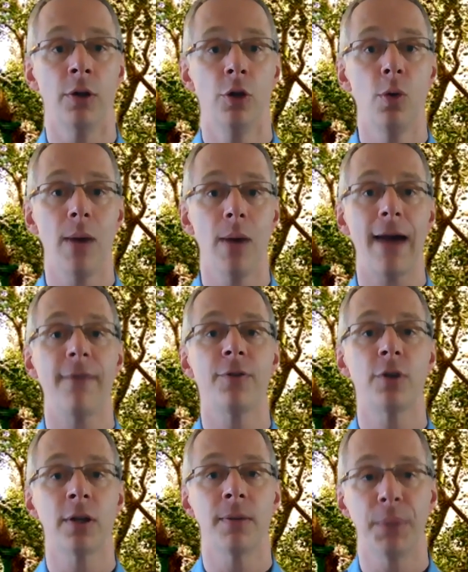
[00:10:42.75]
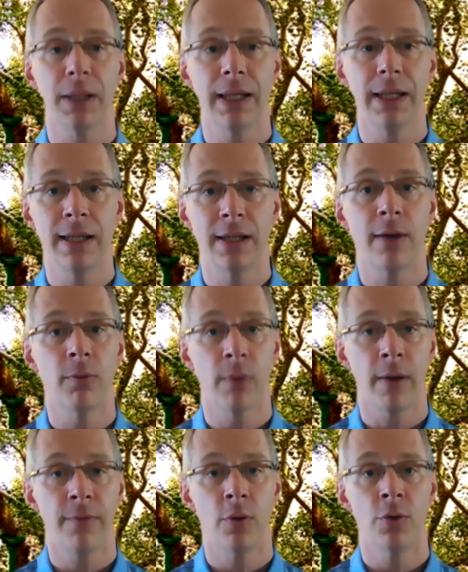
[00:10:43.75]
You have to completely take
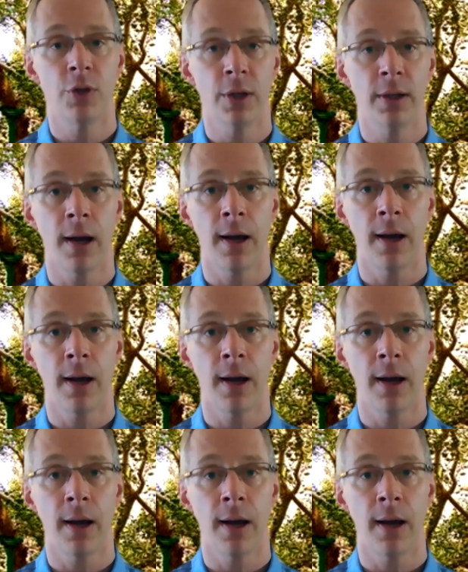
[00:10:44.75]
refuge in God.